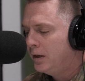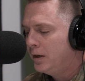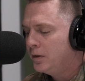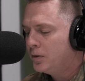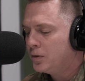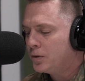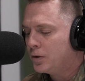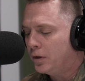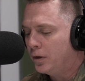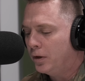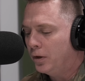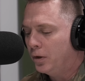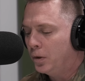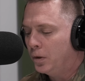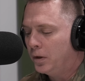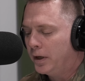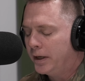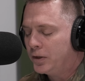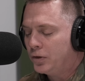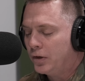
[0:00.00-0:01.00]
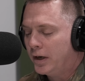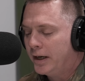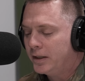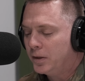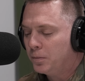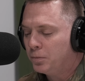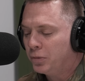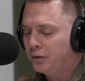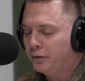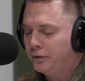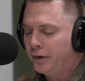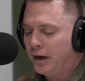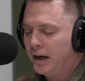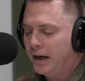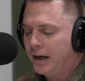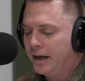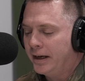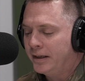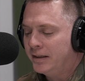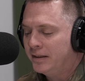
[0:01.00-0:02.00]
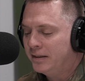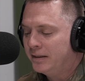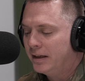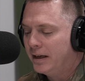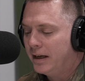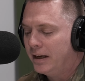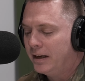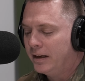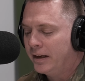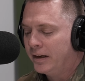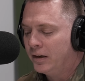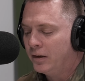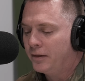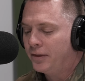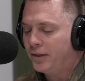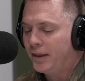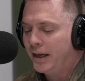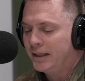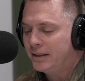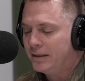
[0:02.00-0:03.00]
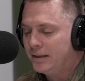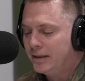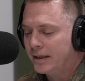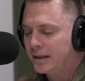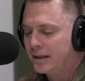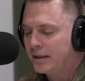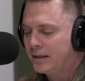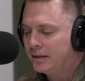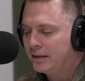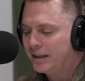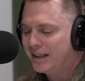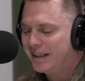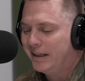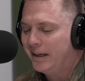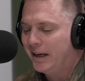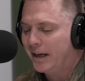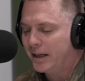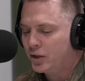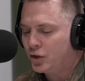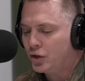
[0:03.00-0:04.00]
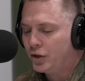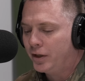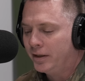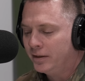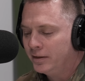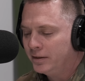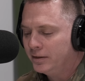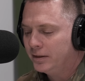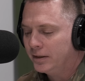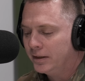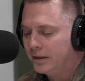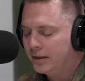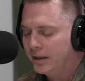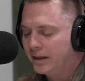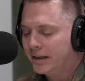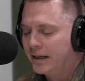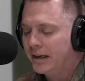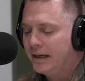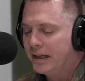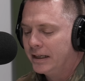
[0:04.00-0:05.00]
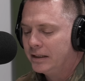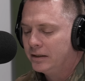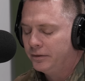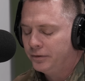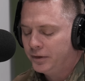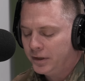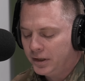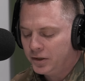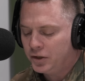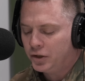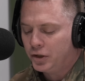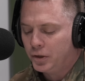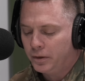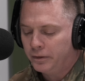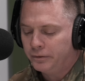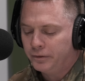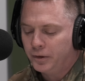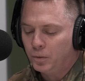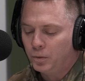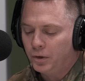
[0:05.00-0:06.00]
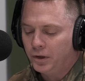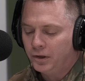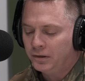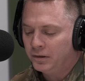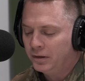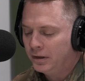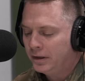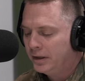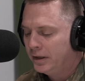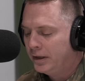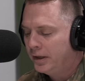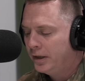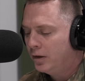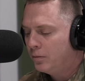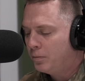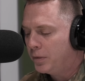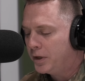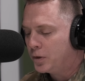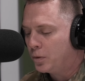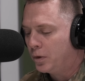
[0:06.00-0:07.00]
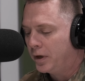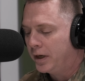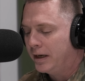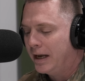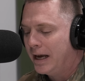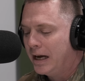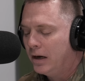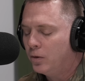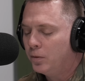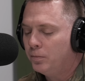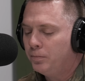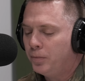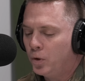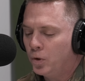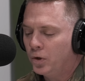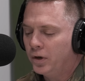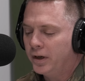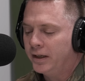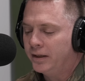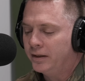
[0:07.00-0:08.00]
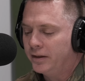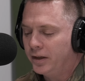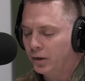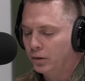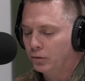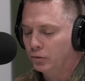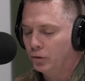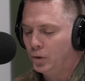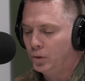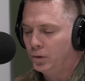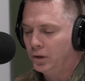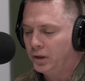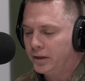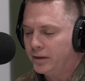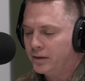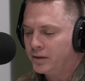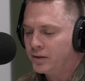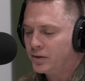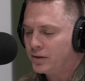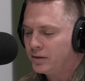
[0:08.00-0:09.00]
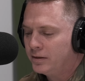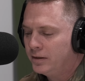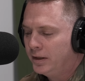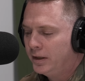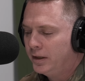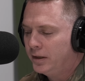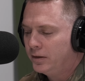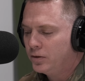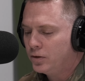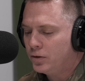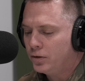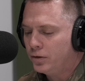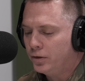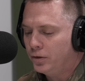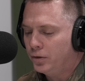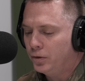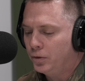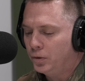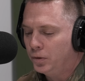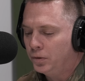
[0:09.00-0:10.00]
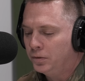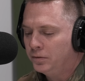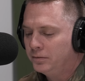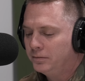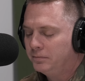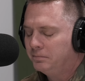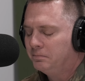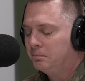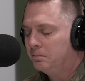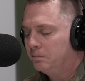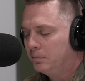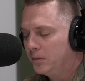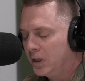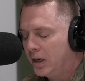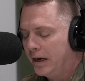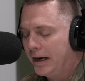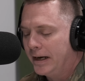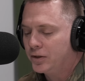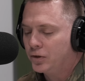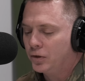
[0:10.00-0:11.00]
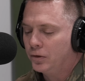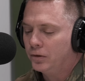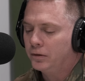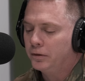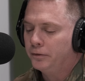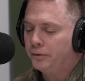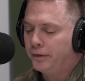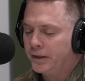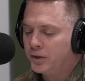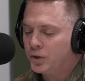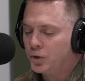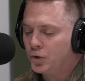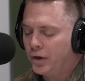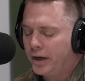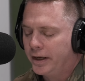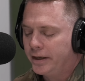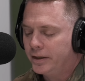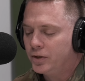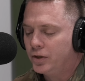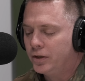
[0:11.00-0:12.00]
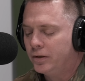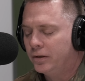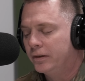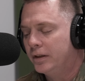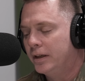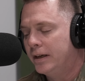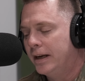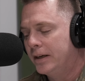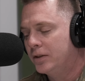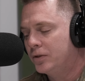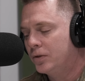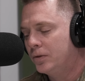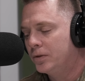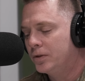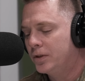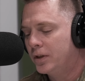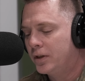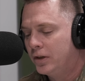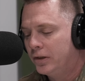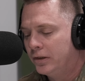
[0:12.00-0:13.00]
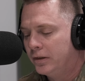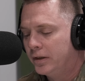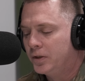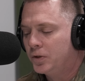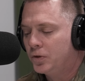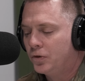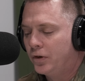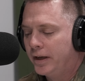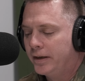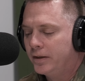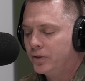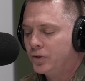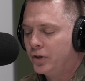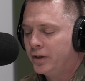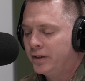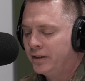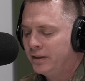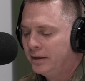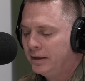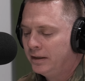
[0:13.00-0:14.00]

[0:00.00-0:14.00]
So I tried to provide an authentic connection, a connective tissue, if you will, between how important their role is to the national defense strategy or the national security strategy,